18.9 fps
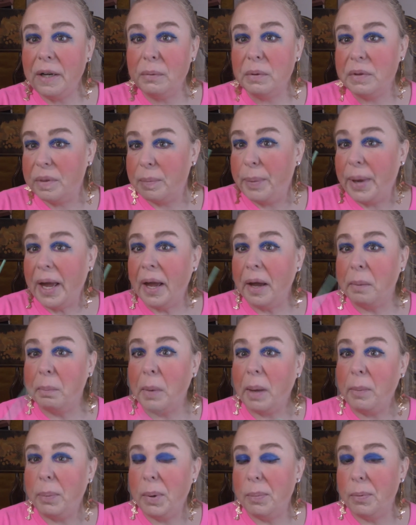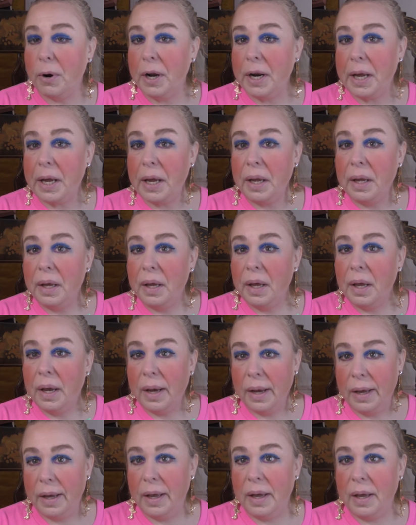with the pink might be pretty
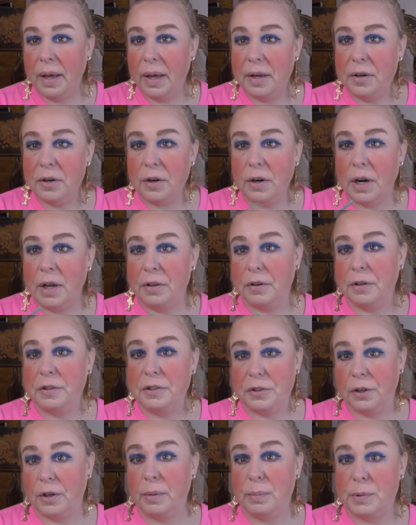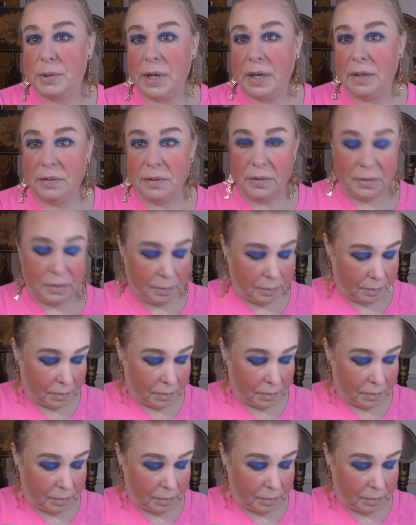under other circumstances.